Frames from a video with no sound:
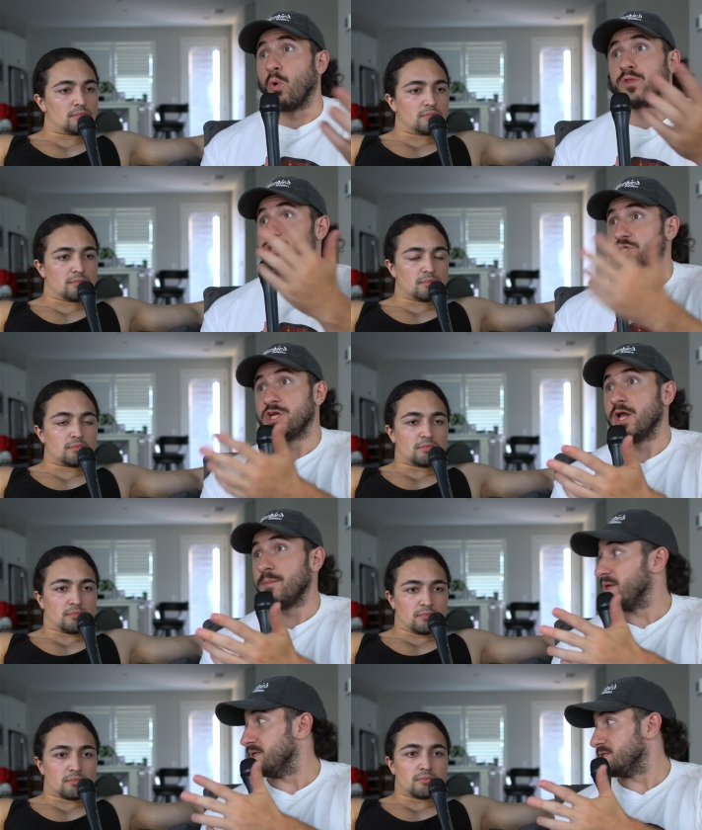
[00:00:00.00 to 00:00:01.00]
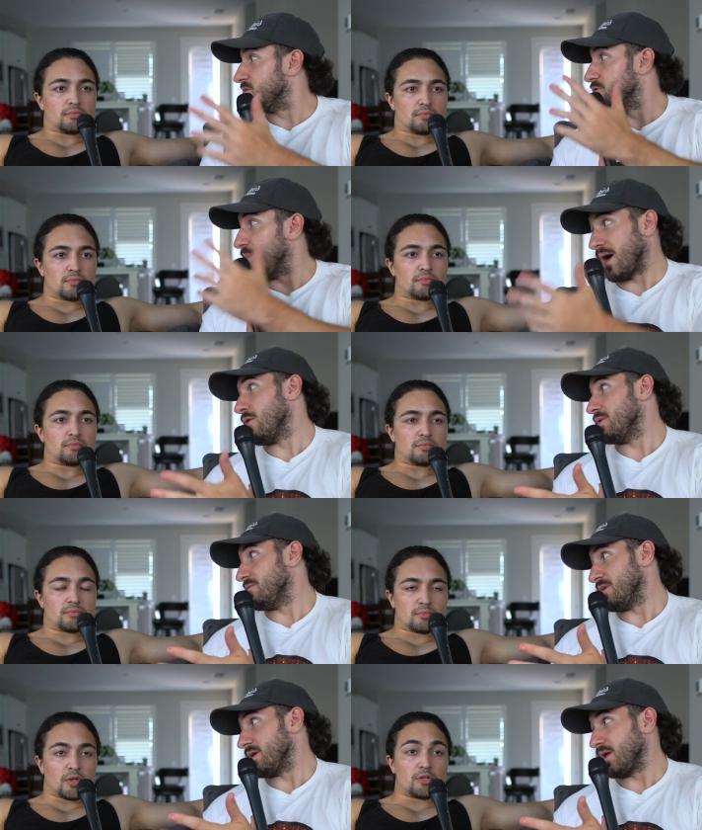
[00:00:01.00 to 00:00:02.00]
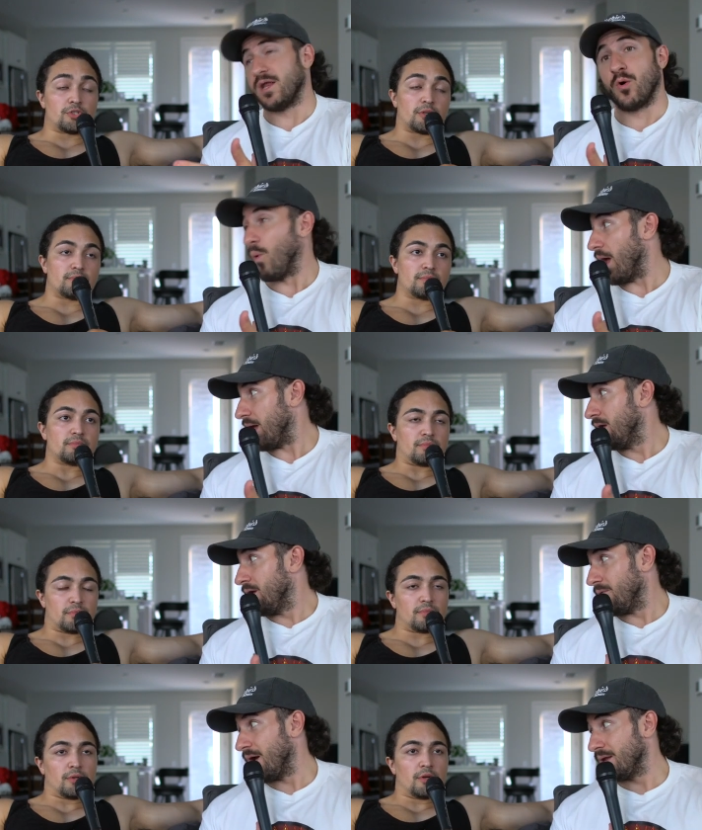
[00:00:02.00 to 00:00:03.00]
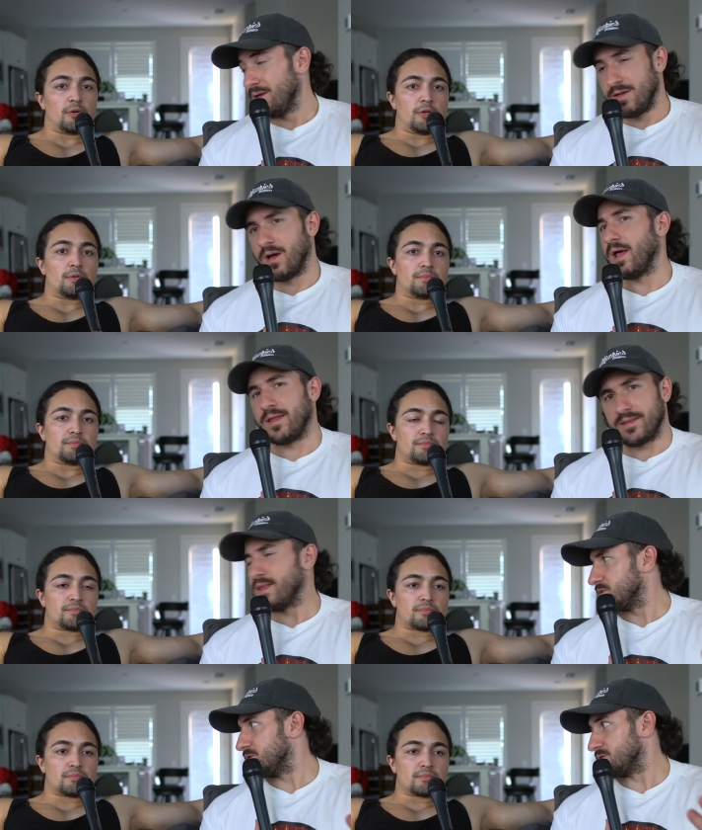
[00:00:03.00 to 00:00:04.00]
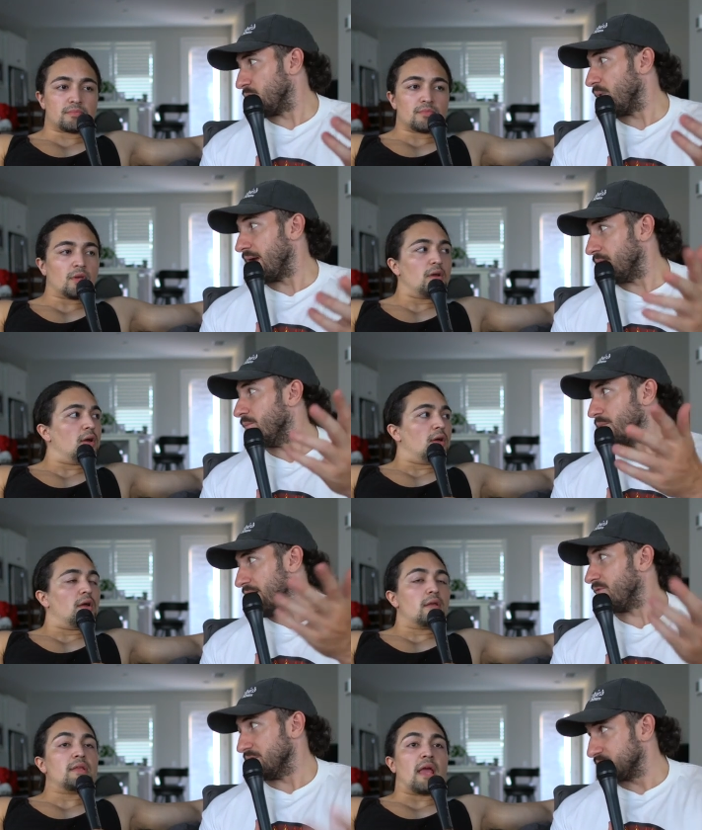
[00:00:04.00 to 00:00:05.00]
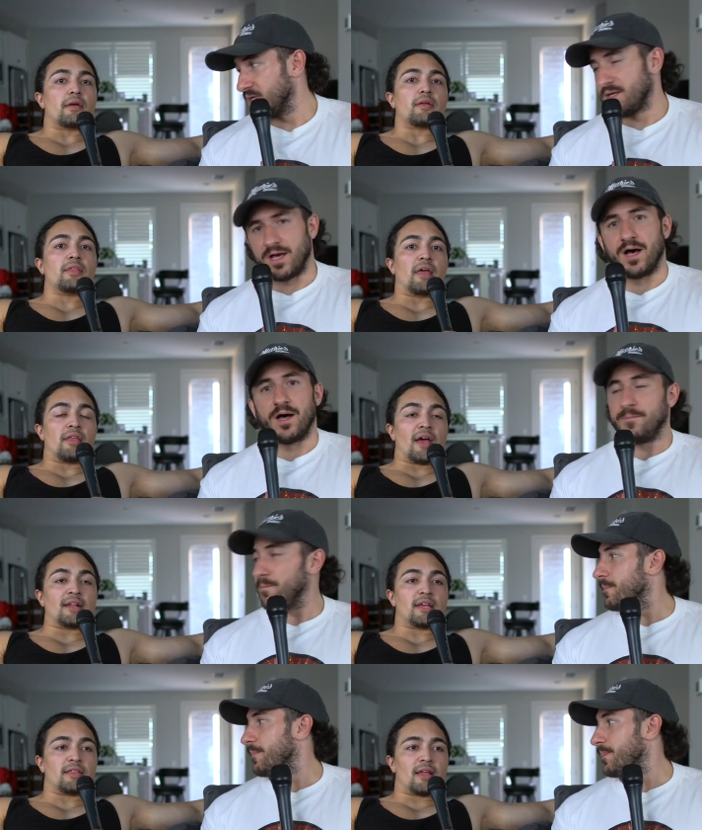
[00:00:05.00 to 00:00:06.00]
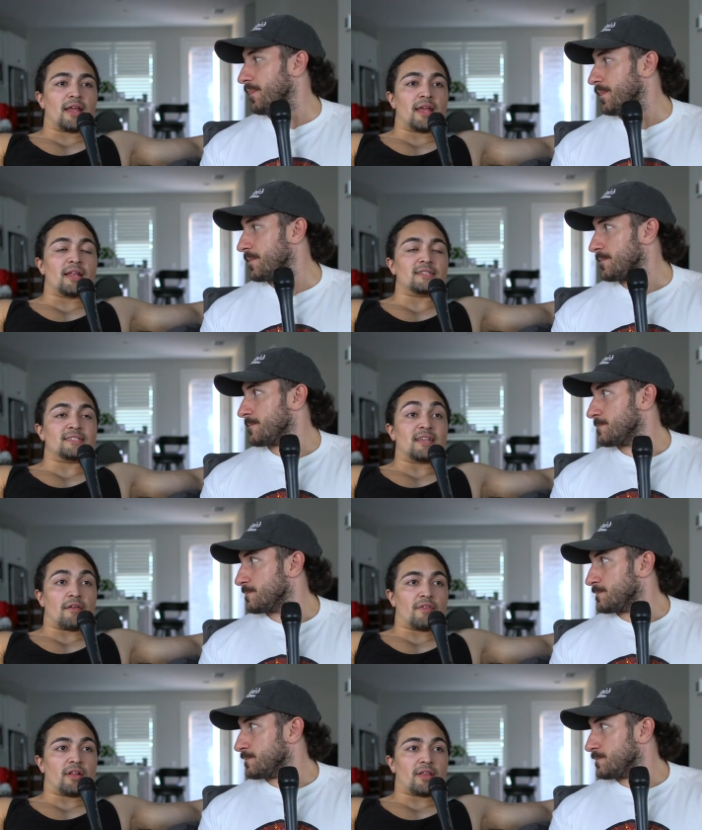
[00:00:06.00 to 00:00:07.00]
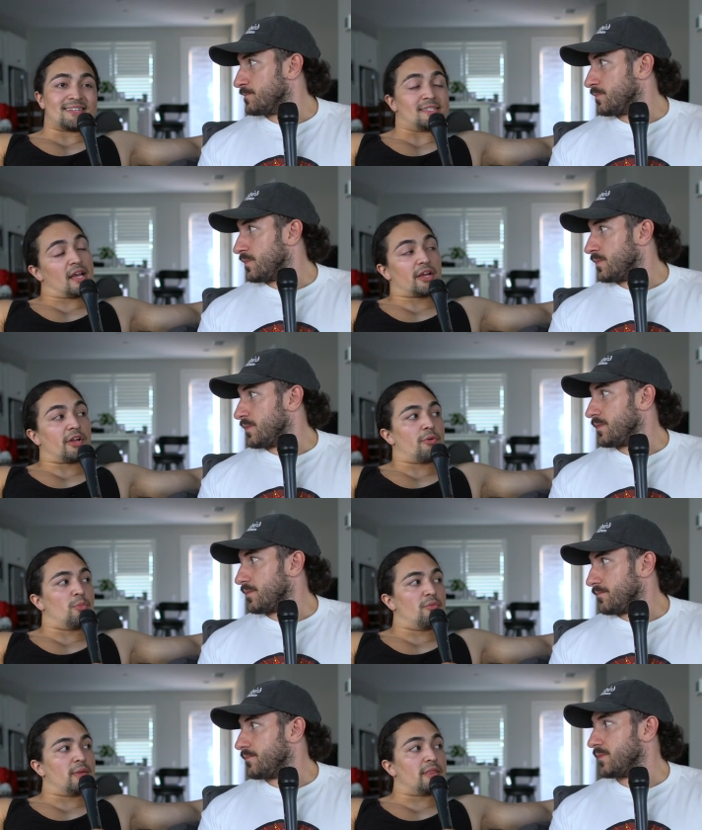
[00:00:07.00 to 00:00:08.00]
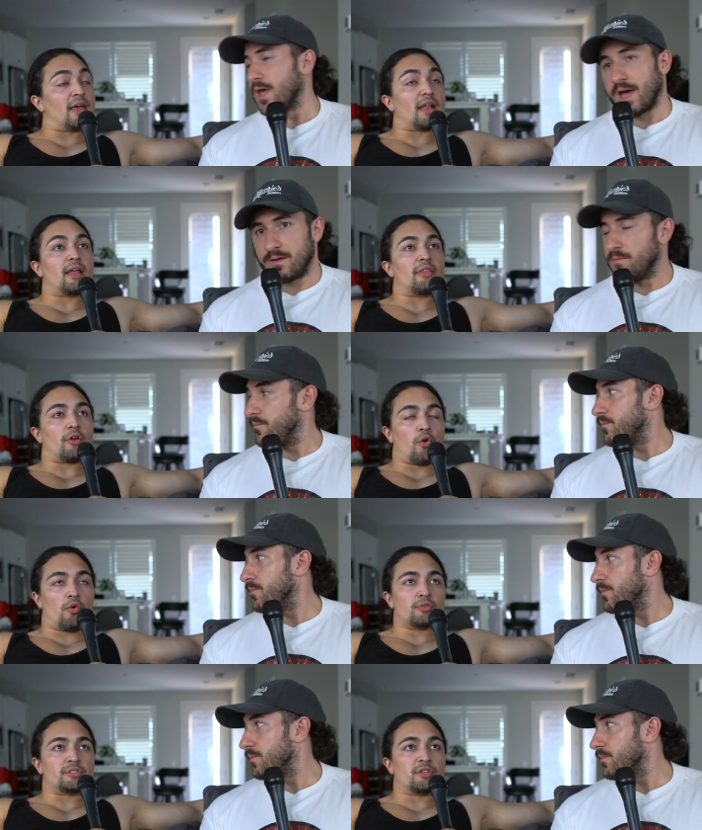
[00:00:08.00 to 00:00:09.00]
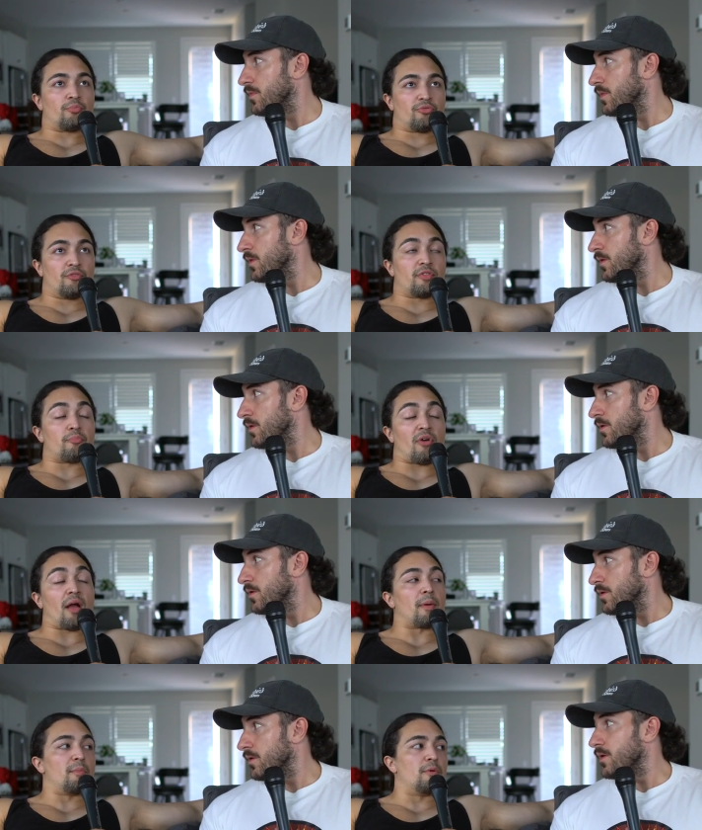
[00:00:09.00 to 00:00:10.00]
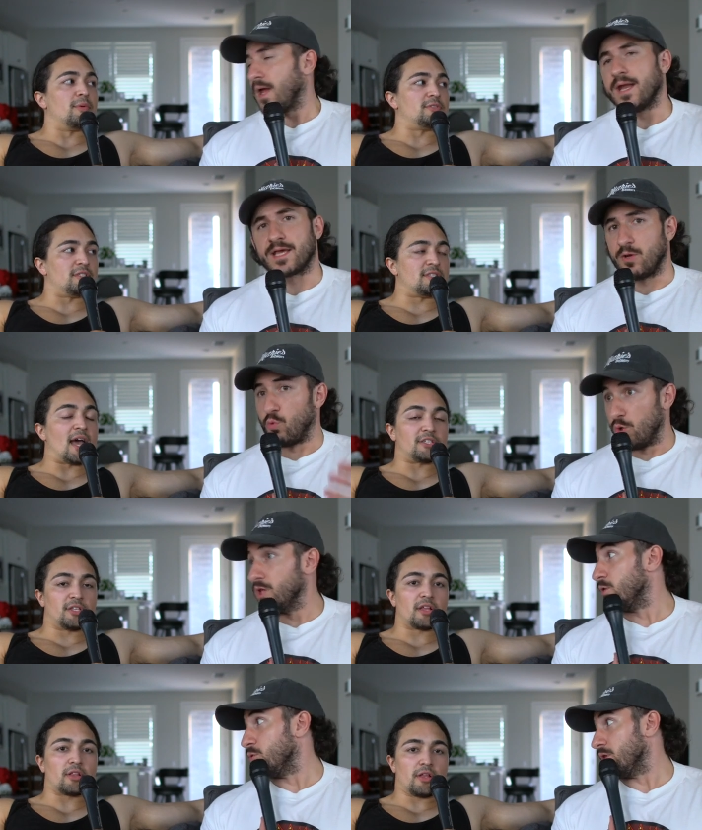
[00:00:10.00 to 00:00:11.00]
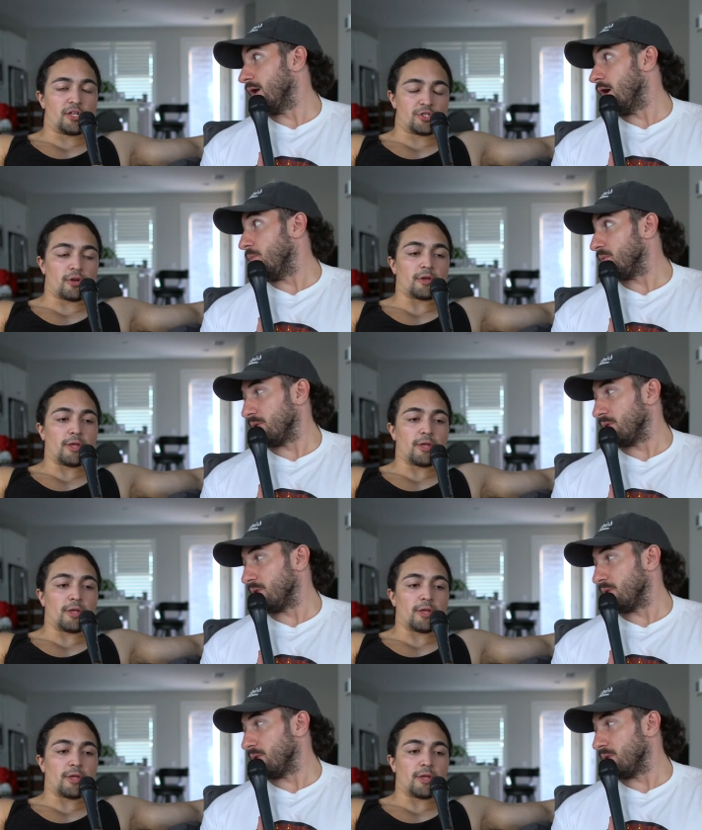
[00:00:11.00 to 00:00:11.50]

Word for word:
Speaker 1: or the chin up is to powerlifting in sure. a way, right? Uh, that's just a random reference. Yeah, yeah. The, uh, the,
Speaker 2: idea that it is definitely a secondary movement. That yeah. the goal is to improve the primary movement, and it can really, really help. Jerk.